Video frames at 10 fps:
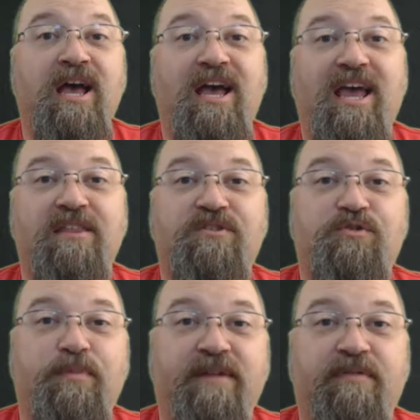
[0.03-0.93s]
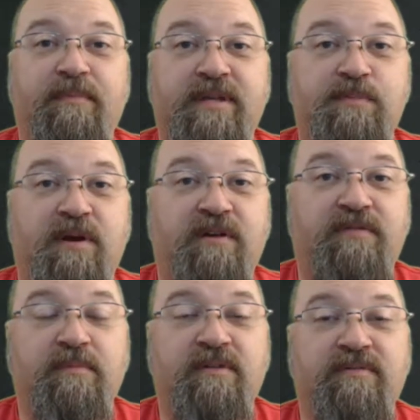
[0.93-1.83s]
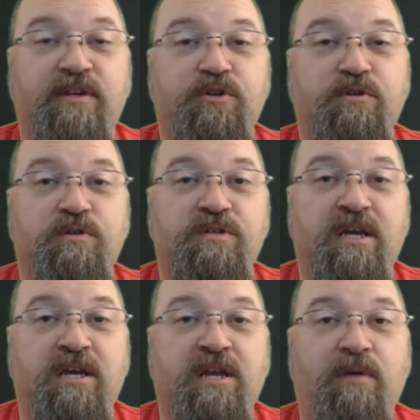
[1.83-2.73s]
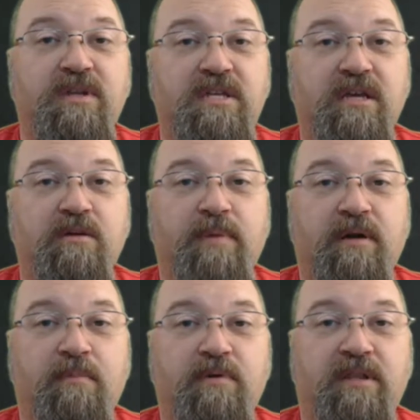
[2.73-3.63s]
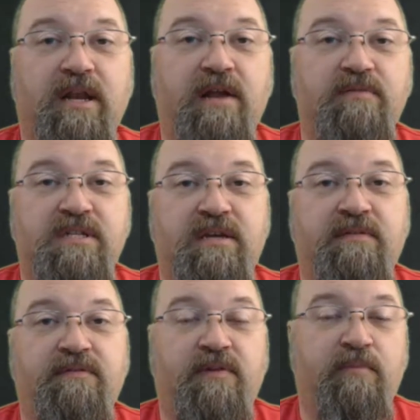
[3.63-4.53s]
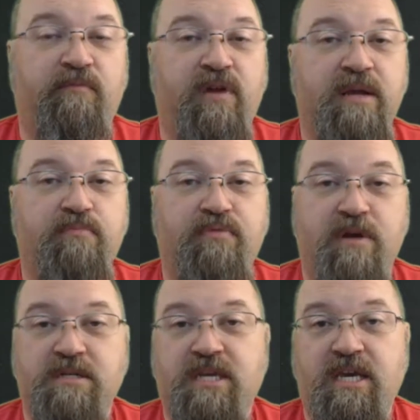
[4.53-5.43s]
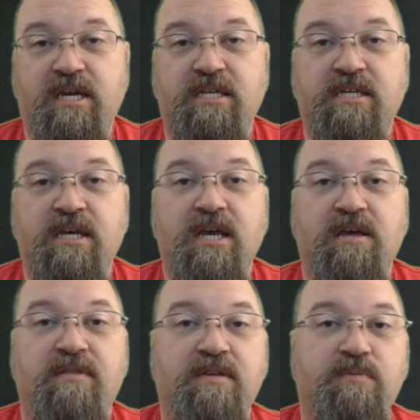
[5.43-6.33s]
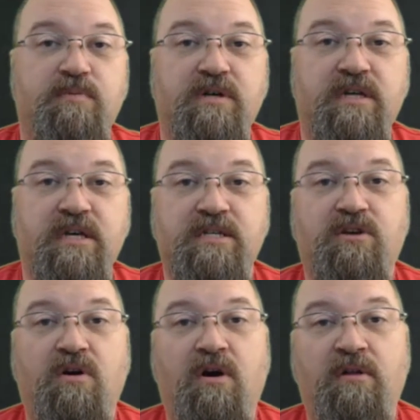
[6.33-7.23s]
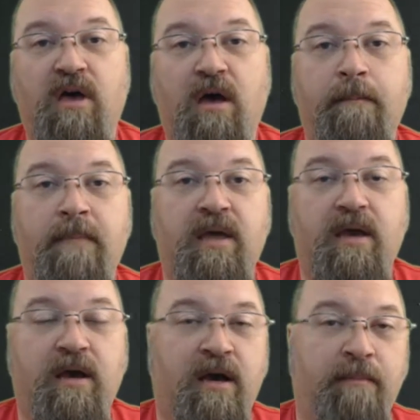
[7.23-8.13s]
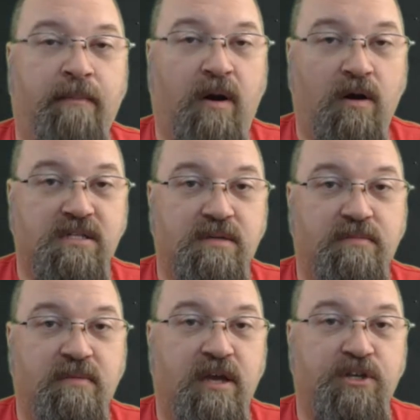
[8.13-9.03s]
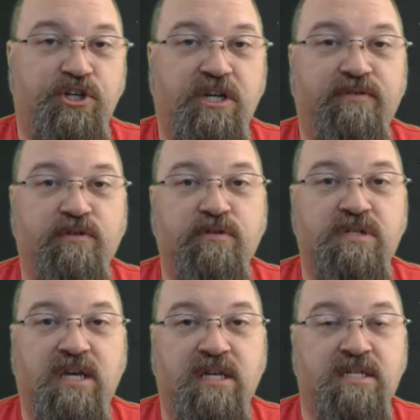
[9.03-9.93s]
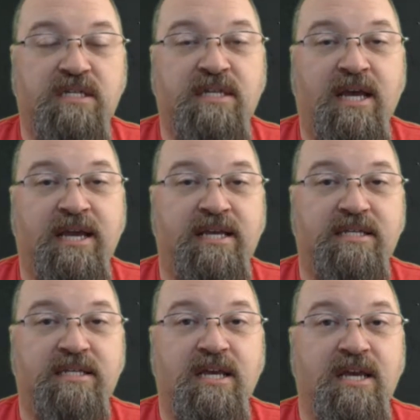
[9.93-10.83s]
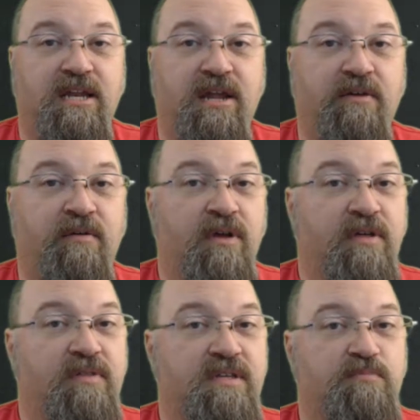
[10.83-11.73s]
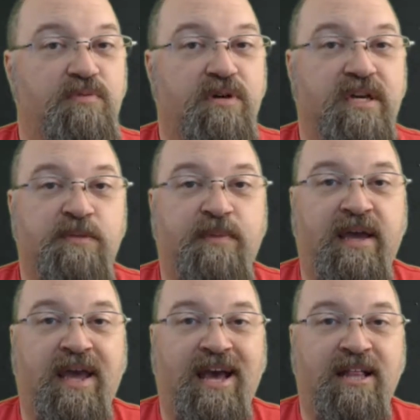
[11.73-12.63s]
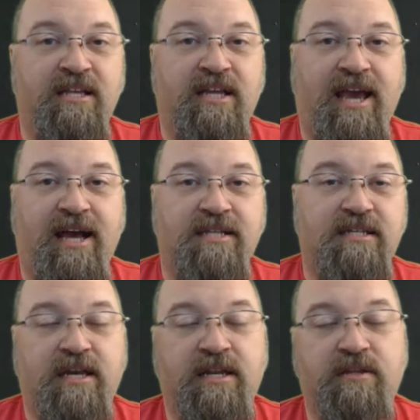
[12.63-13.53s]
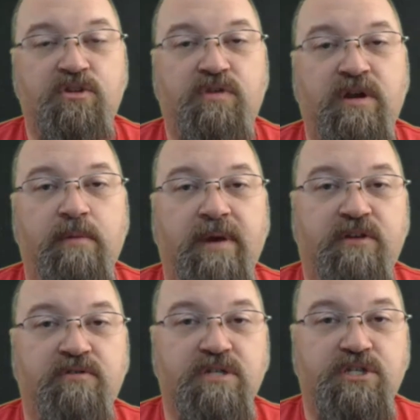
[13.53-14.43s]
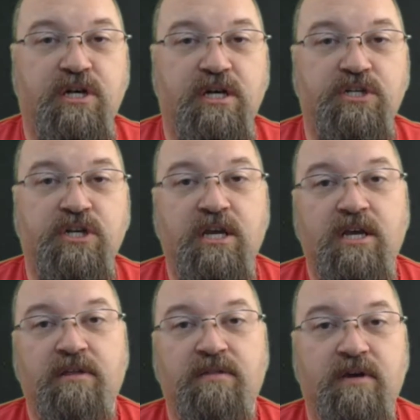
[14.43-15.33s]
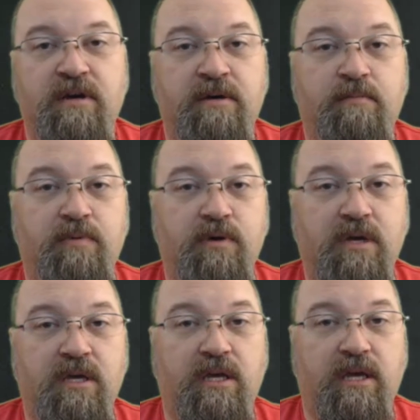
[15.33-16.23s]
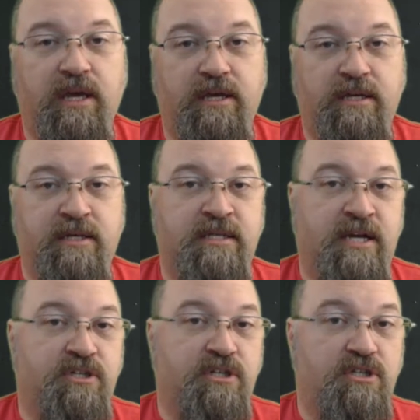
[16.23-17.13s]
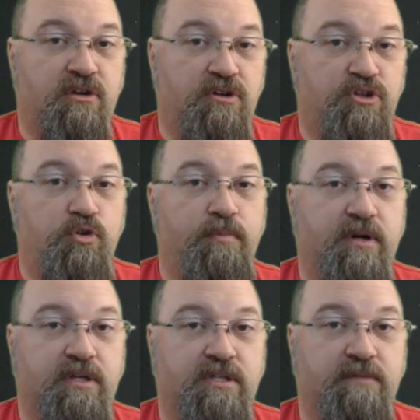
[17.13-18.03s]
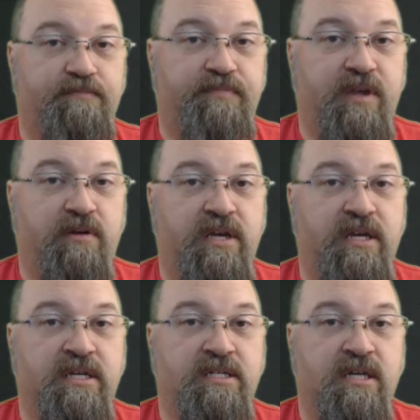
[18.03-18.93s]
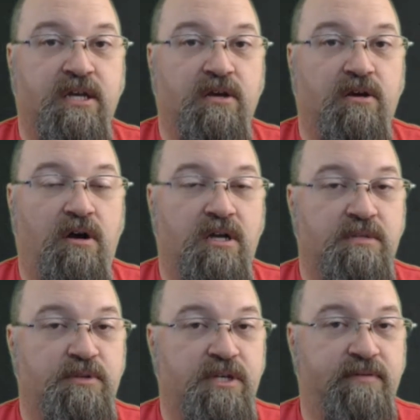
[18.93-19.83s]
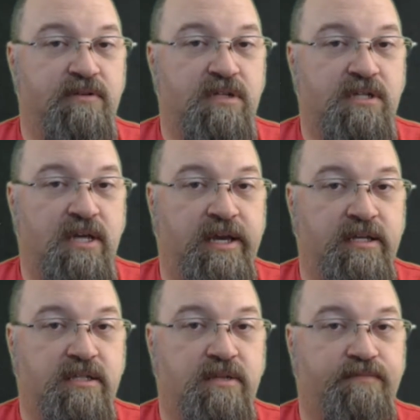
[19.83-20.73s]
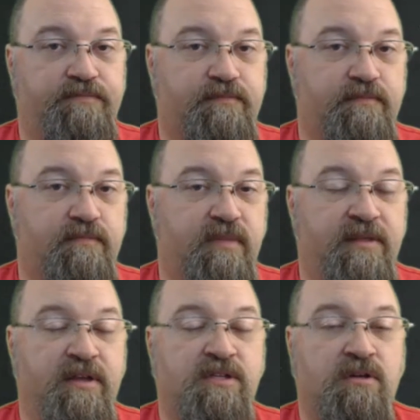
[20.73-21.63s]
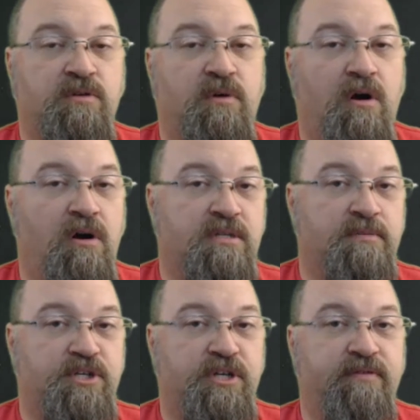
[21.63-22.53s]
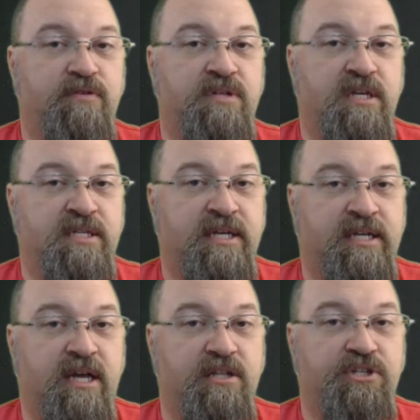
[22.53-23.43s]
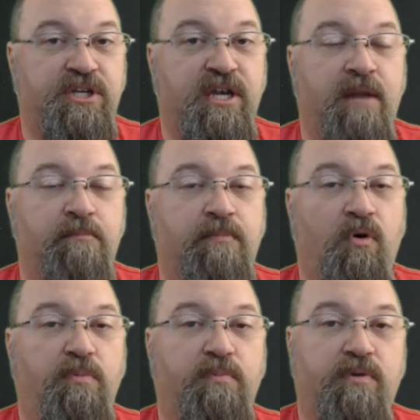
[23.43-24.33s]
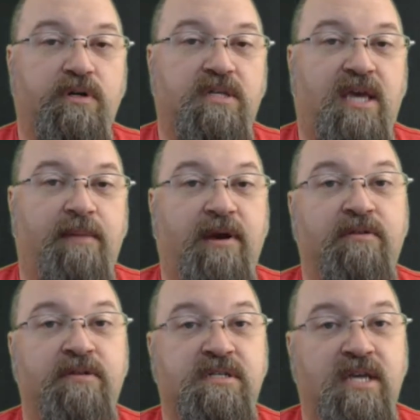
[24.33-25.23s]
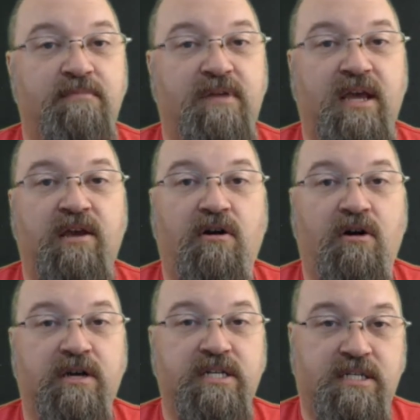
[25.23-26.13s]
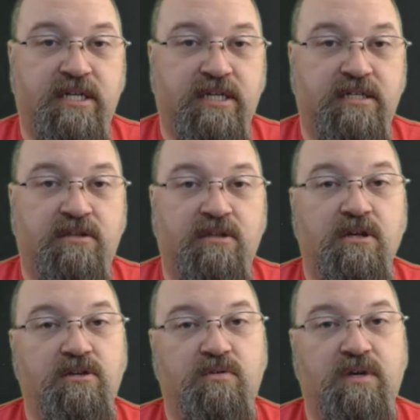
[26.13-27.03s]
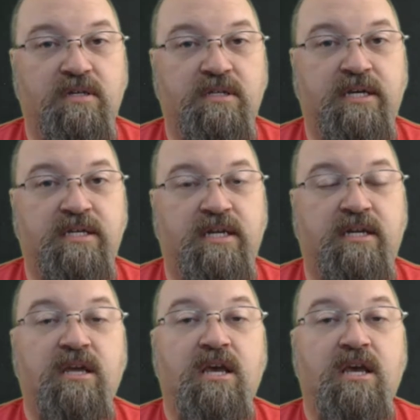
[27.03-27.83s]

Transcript: Hey, this is Drew Bennett from Ben Spark Family Adventures, and I want to tell you about a book that I received from Running Press Kids. This book is called um, Awesome Achievers in Science. Now, this book is by Alan Katz and illustrated by Chris Judge. The book is actually, there are two books. There is Awesome Achievers in Science, and there's also Awesome Achievers in Technology. And both books came out on the same day, August sixth, two thousand nineteen.